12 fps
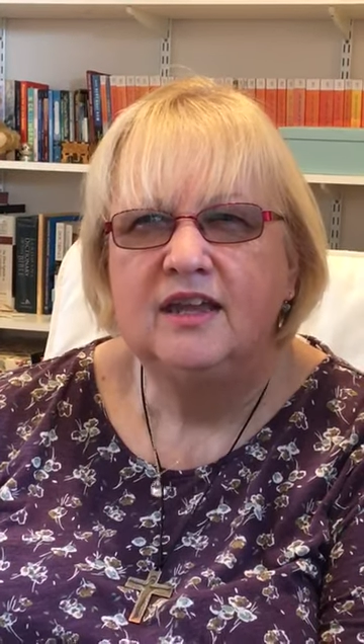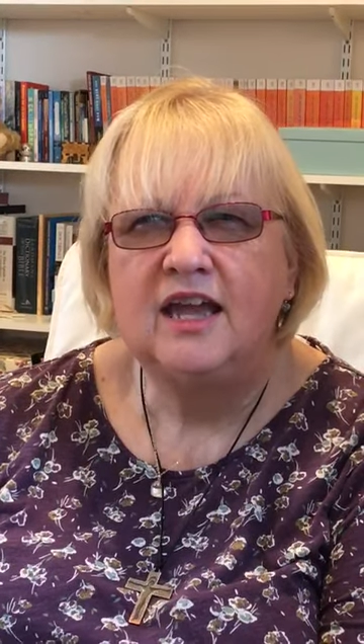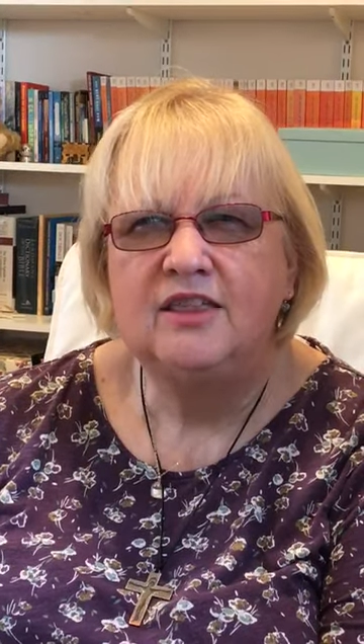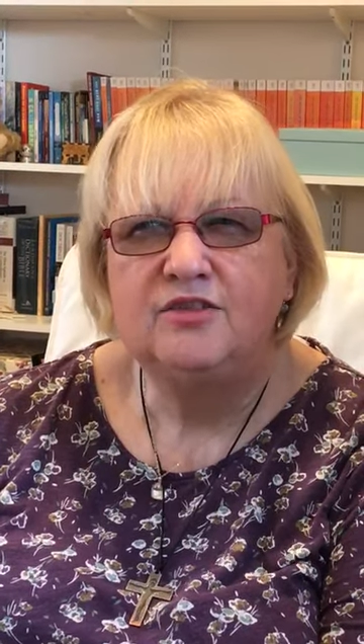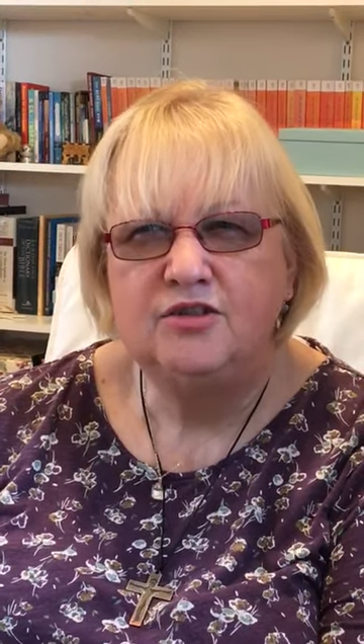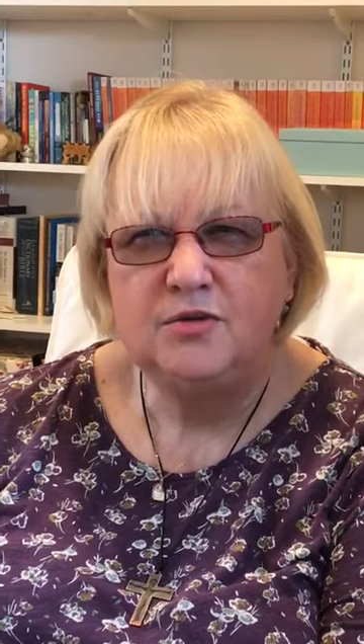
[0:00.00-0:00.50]

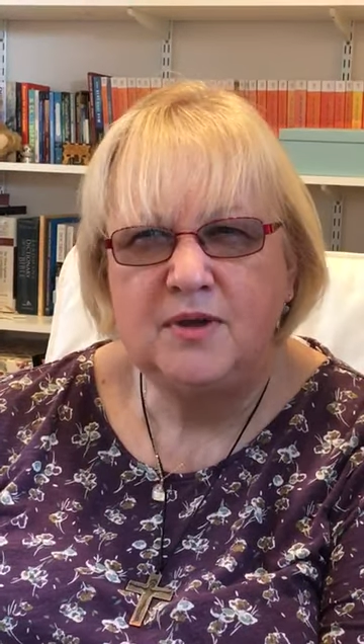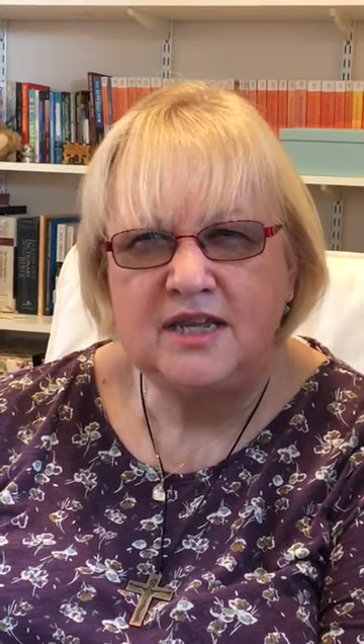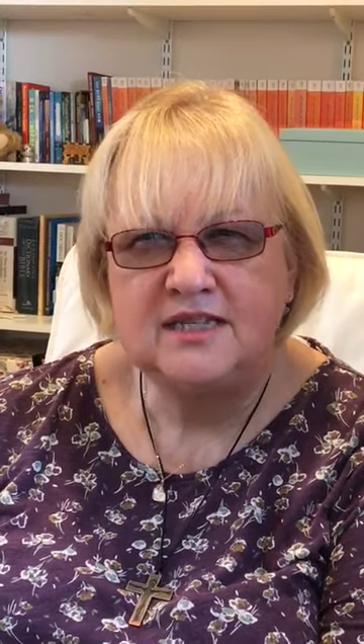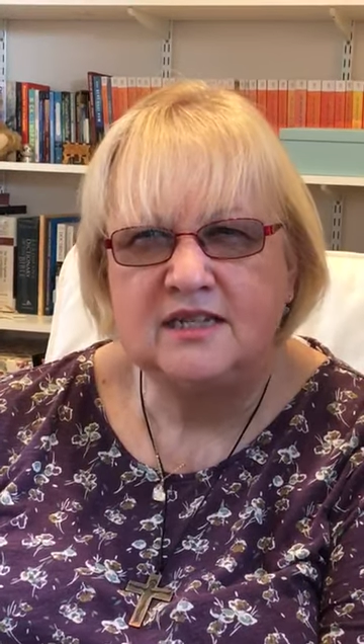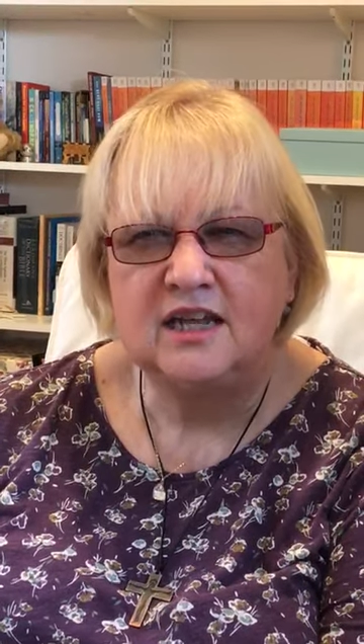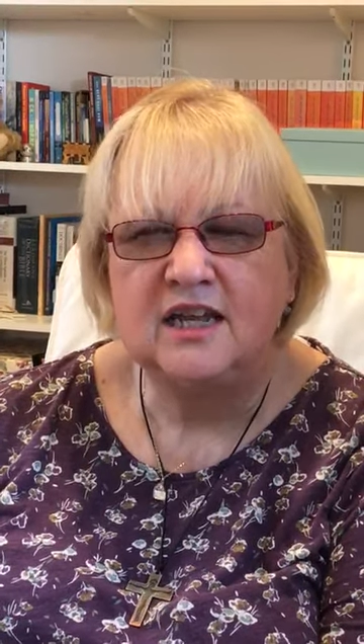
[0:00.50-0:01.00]
And through
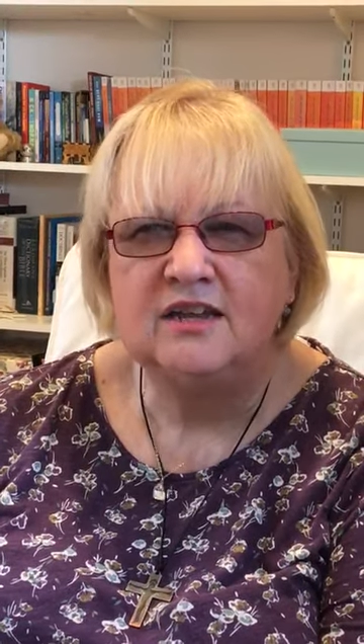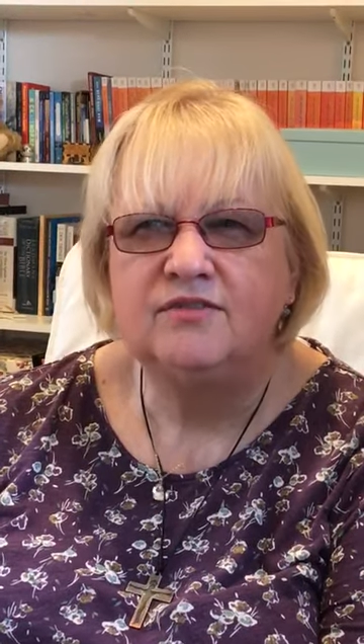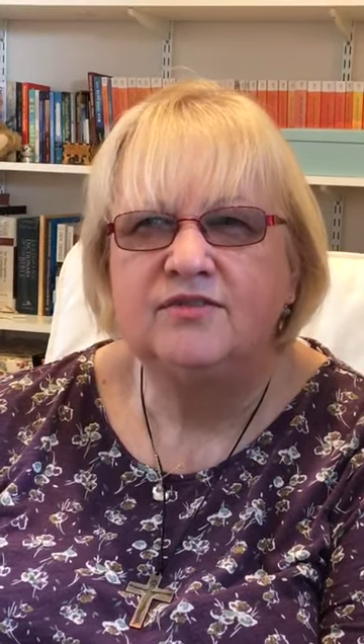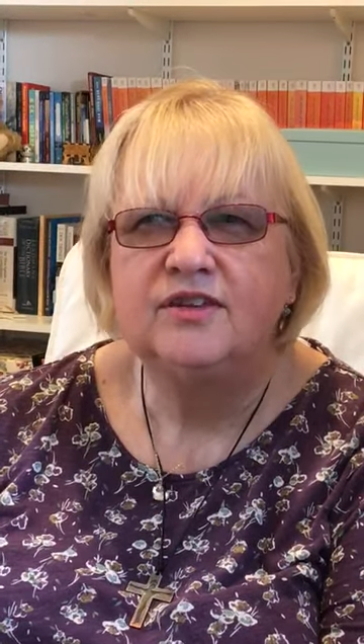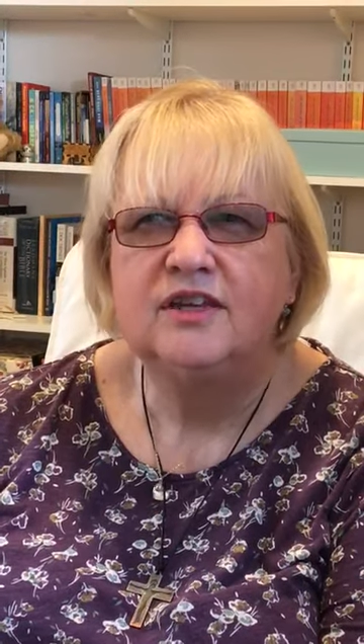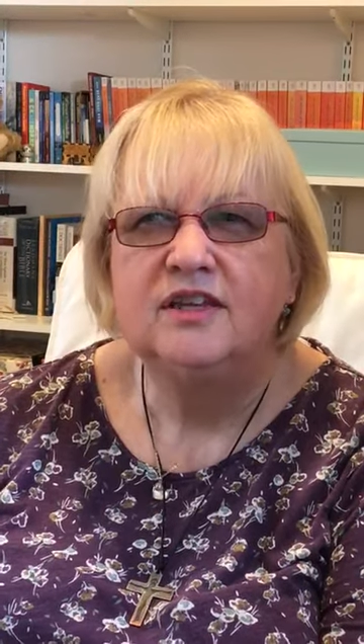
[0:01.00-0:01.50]
his
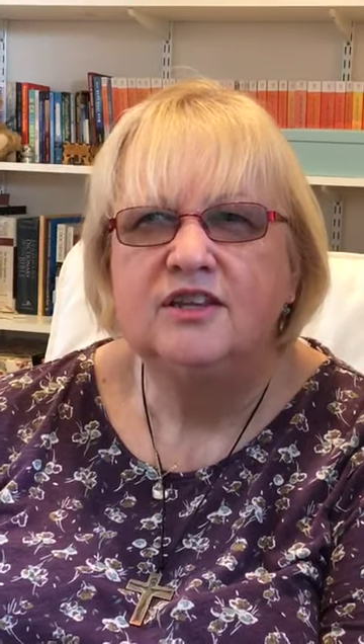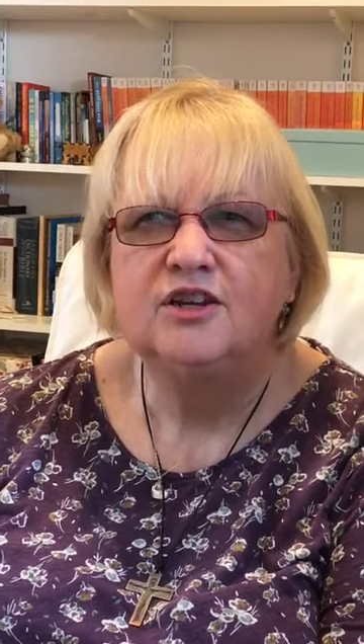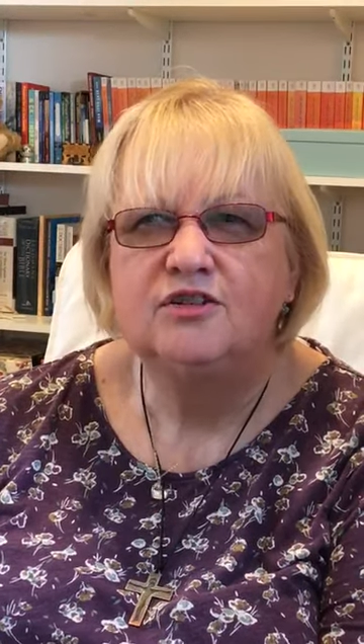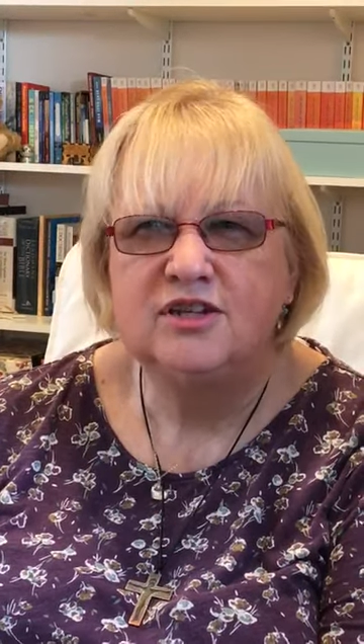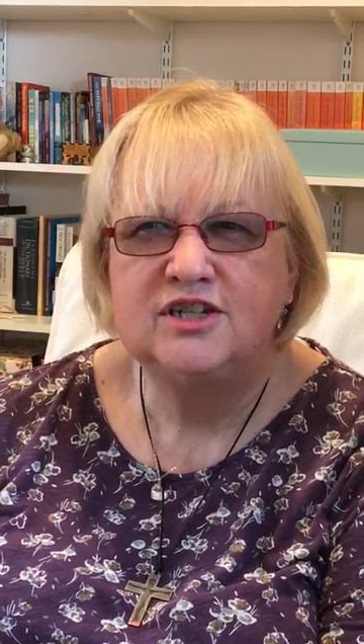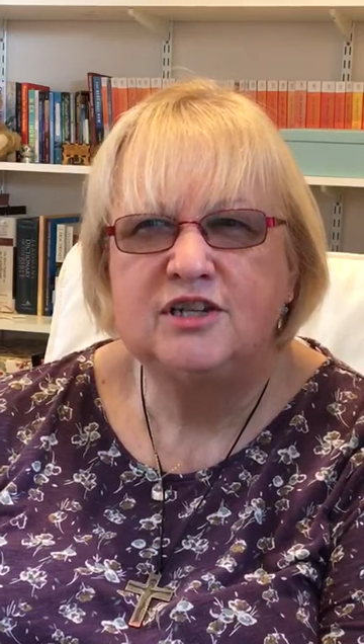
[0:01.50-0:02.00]
life, the
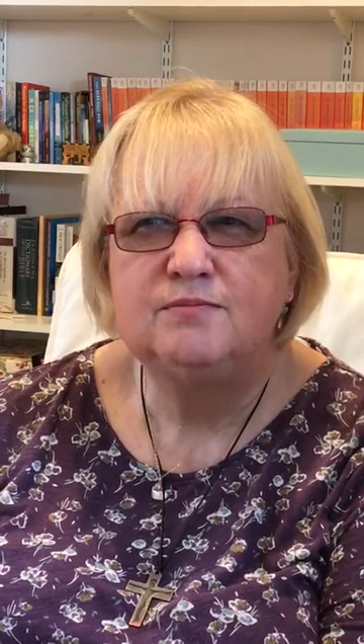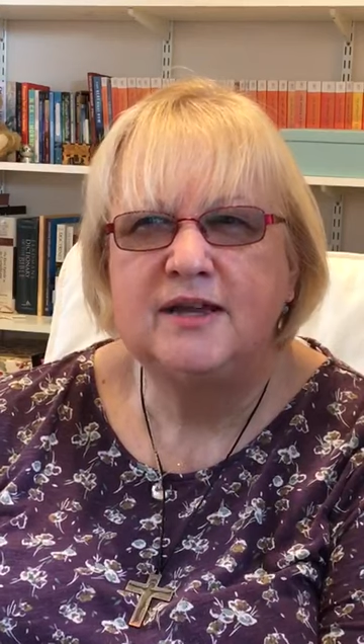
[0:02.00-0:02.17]
Christian